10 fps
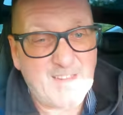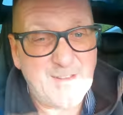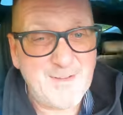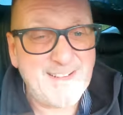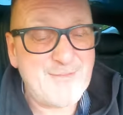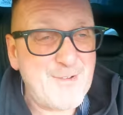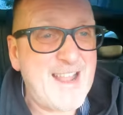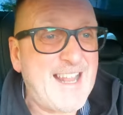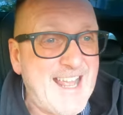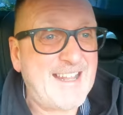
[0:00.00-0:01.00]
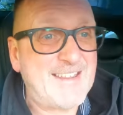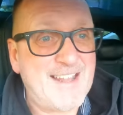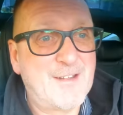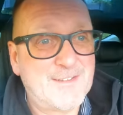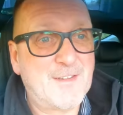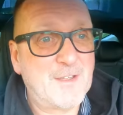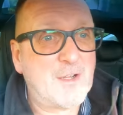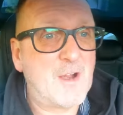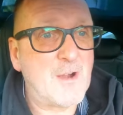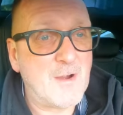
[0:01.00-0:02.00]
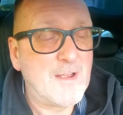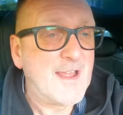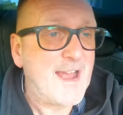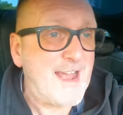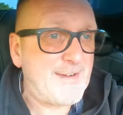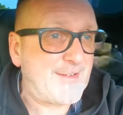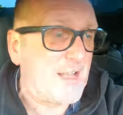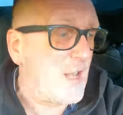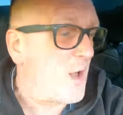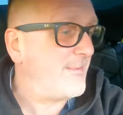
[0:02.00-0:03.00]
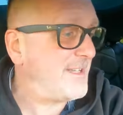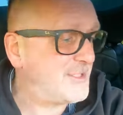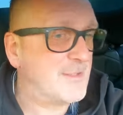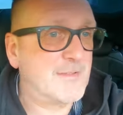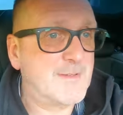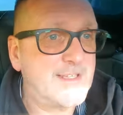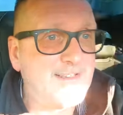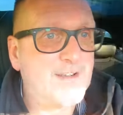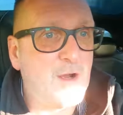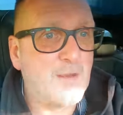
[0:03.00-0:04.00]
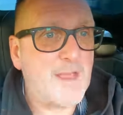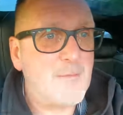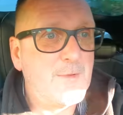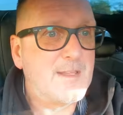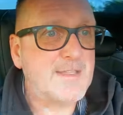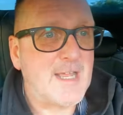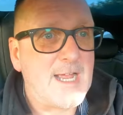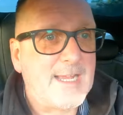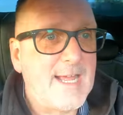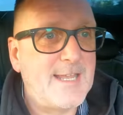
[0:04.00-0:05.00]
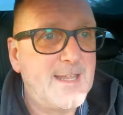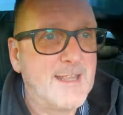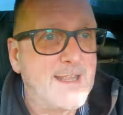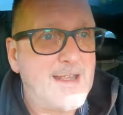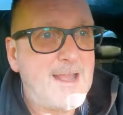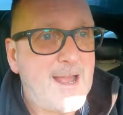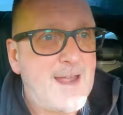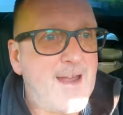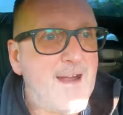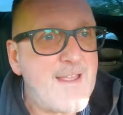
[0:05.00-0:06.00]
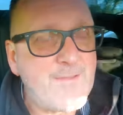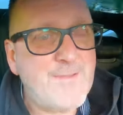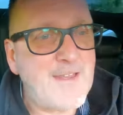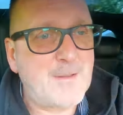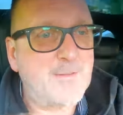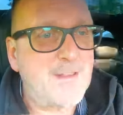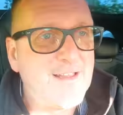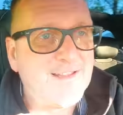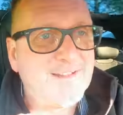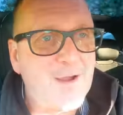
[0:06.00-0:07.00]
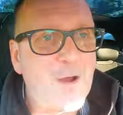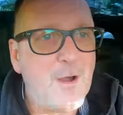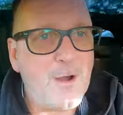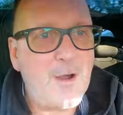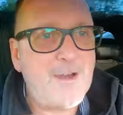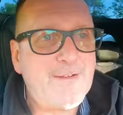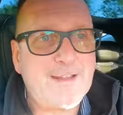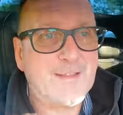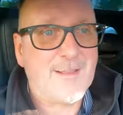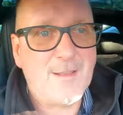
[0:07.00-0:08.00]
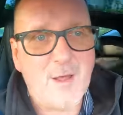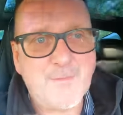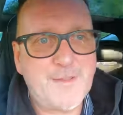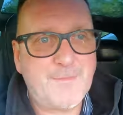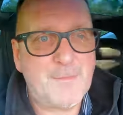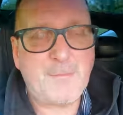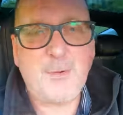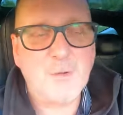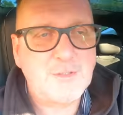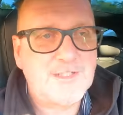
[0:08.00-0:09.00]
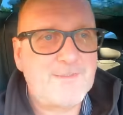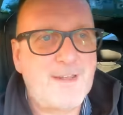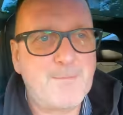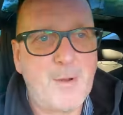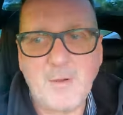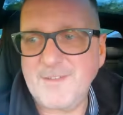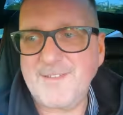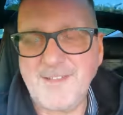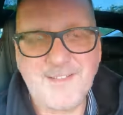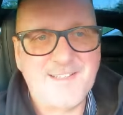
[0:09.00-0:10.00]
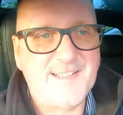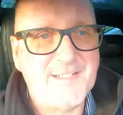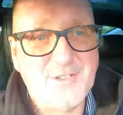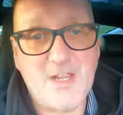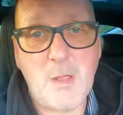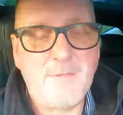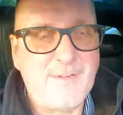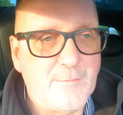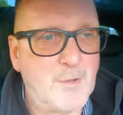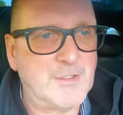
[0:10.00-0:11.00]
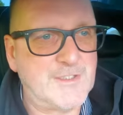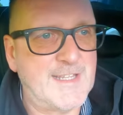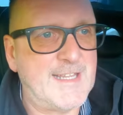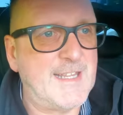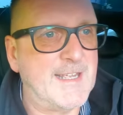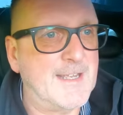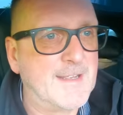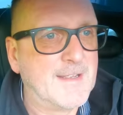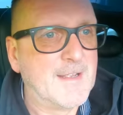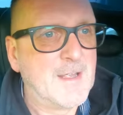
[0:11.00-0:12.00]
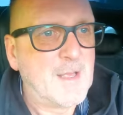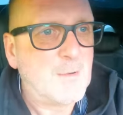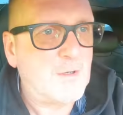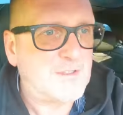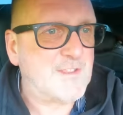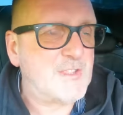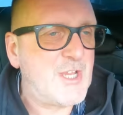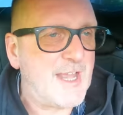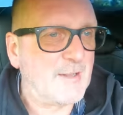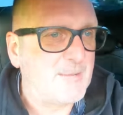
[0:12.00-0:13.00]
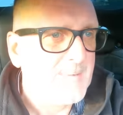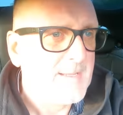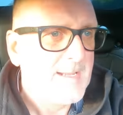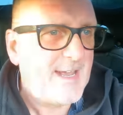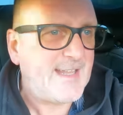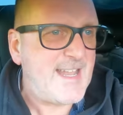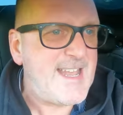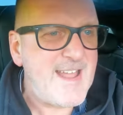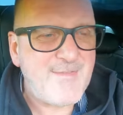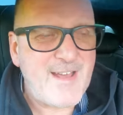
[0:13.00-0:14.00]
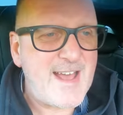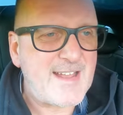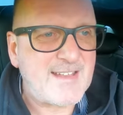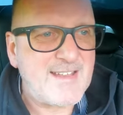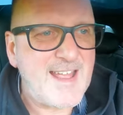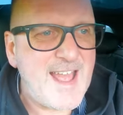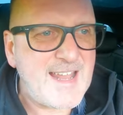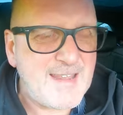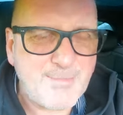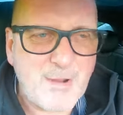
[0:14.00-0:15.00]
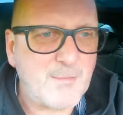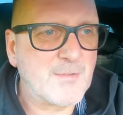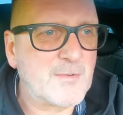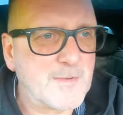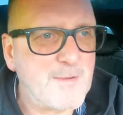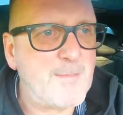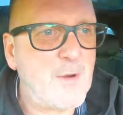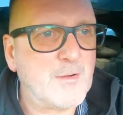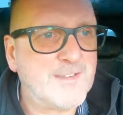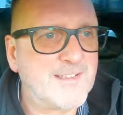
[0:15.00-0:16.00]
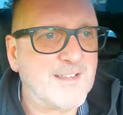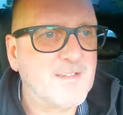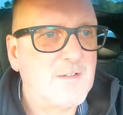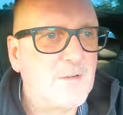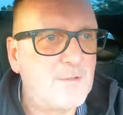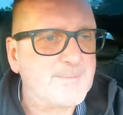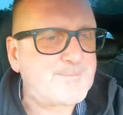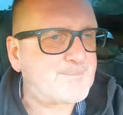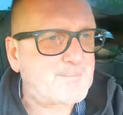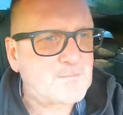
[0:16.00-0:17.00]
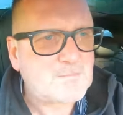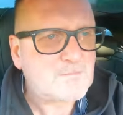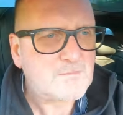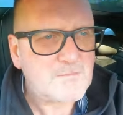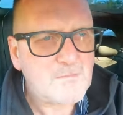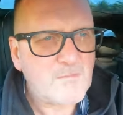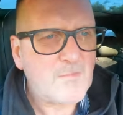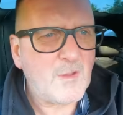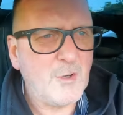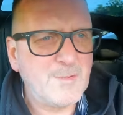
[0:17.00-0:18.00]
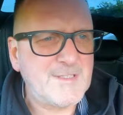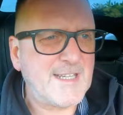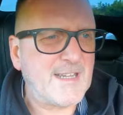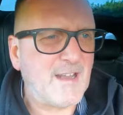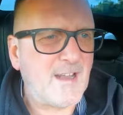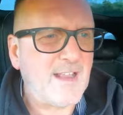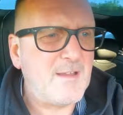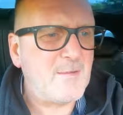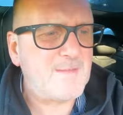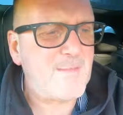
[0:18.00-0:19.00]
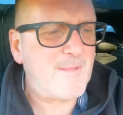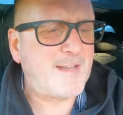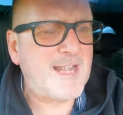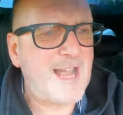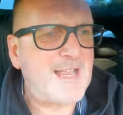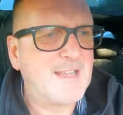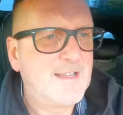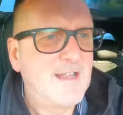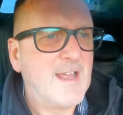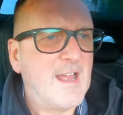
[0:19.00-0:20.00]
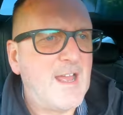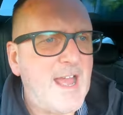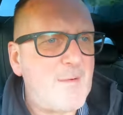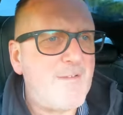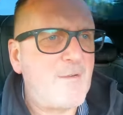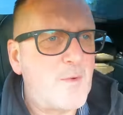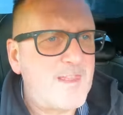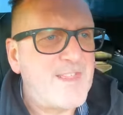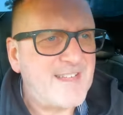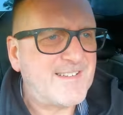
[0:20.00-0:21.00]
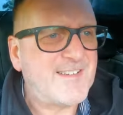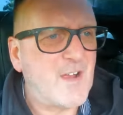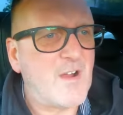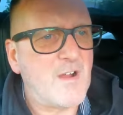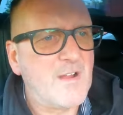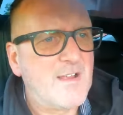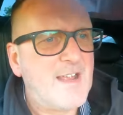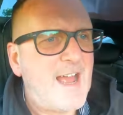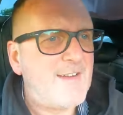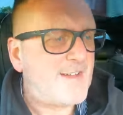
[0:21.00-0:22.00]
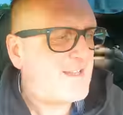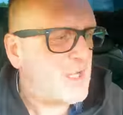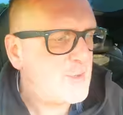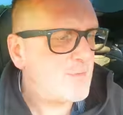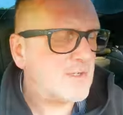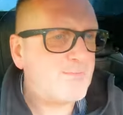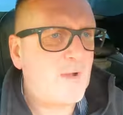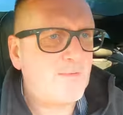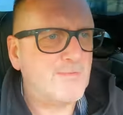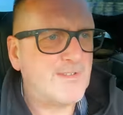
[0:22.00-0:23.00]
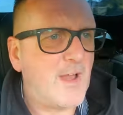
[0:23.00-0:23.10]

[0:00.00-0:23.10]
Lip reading: There isn't really anything else on the car. I have had a lot of issues with this car though, with the Taycan. I feel that this car, I've had a lot of different Porsches. I've had Boxsters, as you know, if you've watched the channel, and I've never had any problems with my Boxsters at all, or particularly with my Macan. However, with this car, I've had numerous problems.